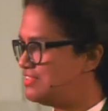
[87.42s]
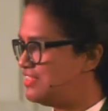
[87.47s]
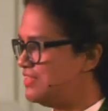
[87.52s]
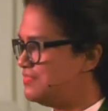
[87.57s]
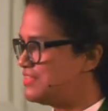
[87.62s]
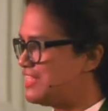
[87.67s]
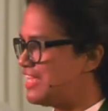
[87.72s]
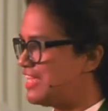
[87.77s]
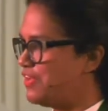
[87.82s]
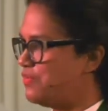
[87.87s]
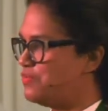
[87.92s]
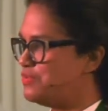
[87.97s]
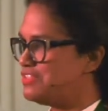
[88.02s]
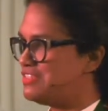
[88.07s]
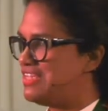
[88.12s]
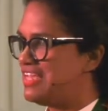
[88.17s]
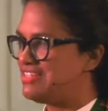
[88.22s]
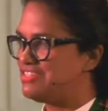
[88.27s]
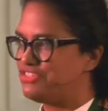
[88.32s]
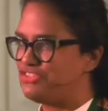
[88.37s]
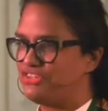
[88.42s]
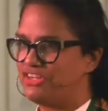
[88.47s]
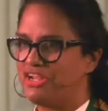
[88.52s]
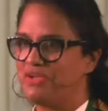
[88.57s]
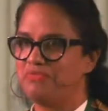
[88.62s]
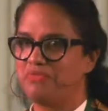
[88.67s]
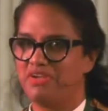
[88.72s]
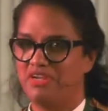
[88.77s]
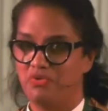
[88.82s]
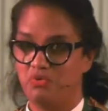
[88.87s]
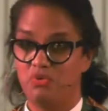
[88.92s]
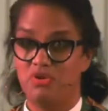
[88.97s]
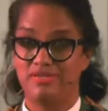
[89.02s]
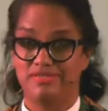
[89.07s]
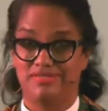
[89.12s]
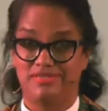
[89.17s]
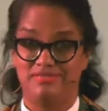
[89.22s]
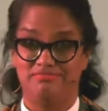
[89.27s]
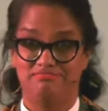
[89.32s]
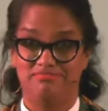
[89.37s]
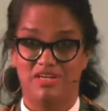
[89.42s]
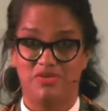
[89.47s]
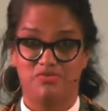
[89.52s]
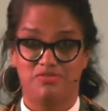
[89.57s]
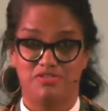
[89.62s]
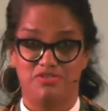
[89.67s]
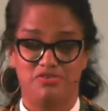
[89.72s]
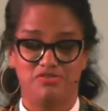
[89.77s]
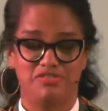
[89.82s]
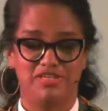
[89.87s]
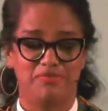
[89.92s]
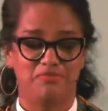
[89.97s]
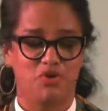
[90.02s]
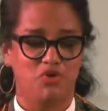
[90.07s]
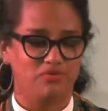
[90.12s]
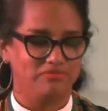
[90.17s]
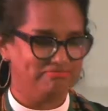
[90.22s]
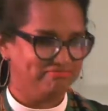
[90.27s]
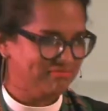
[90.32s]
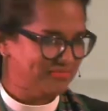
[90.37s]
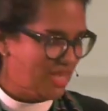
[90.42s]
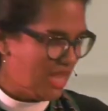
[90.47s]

Seems like it was yesterday, but it wasn't. That was a long time ago.